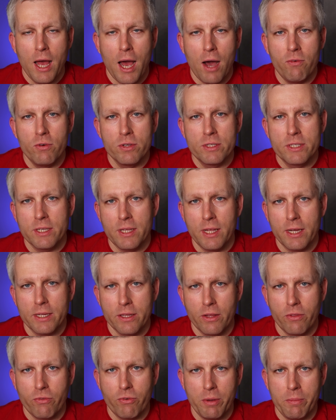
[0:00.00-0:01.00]
I would select
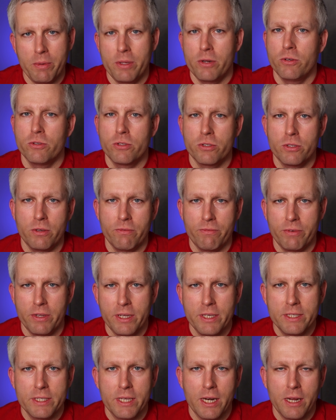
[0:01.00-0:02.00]
the 3 meters to
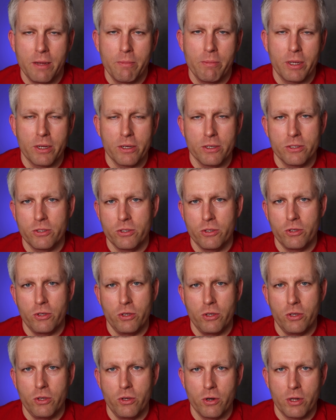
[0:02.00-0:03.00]
infinity setting because
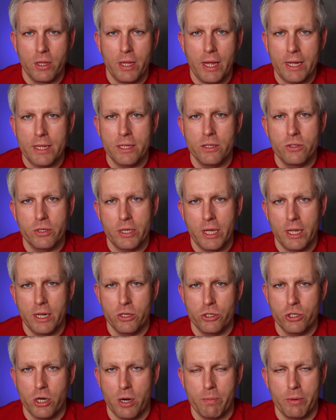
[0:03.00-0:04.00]
you're likely to get
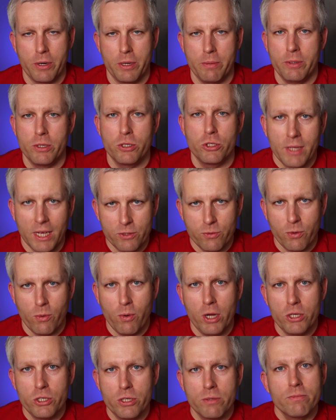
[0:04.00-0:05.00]
a sharper image. Thanks for
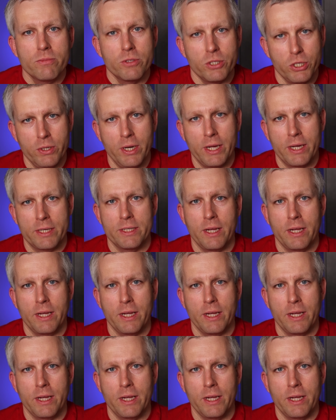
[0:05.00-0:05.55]
watching. See you next